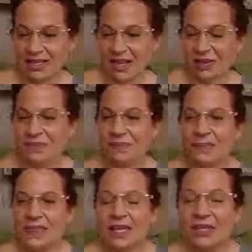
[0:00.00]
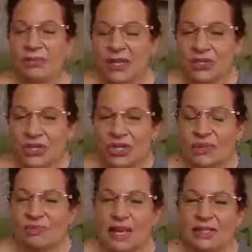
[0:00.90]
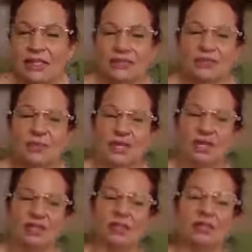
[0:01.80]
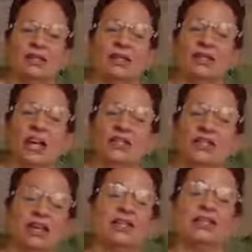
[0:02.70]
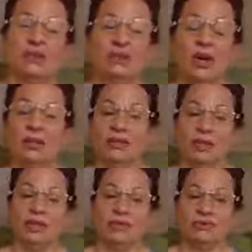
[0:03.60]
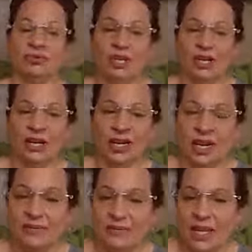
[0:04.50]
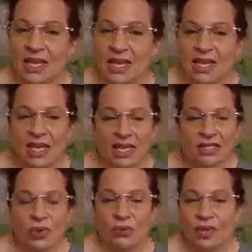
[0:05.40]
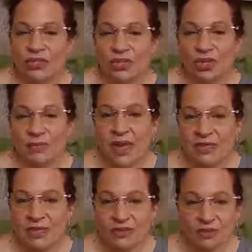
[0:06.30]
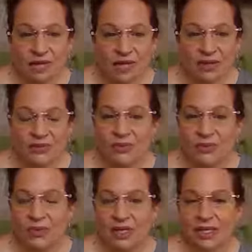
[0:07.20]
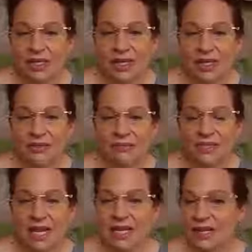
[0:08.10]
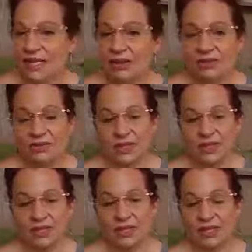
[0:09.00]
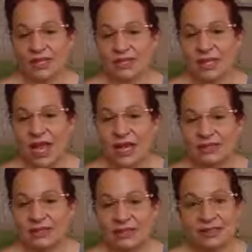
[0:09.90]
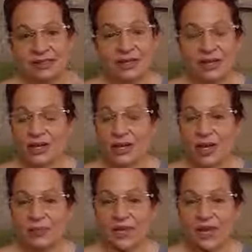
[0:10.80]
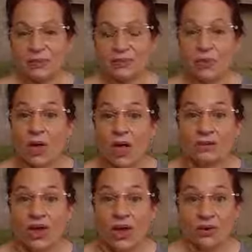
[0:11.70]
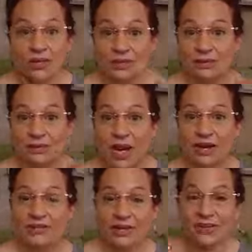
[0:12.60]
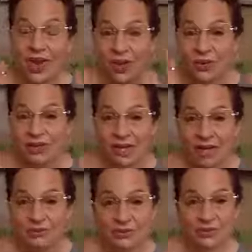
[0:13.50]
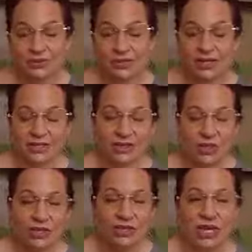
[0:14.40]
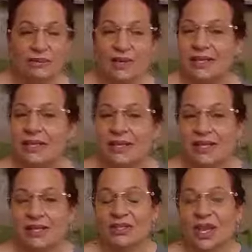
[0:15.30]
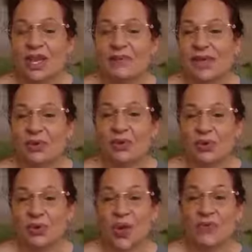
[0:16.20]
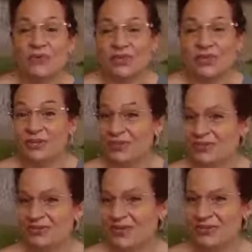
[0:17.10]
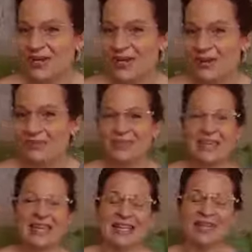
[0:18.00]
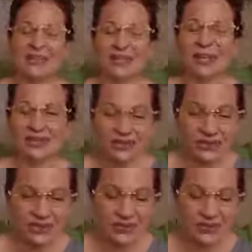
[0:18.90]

Um, make sure you message me, Natasha. That's so good. Thank you for sharing that. So make sure you message me if you want to um, take any of the these classes that are coming up, so I'll know because I'm trying to figure out what times to put it. So I'll try to make it in a time that'll work well for you if you let me know. So I'd love to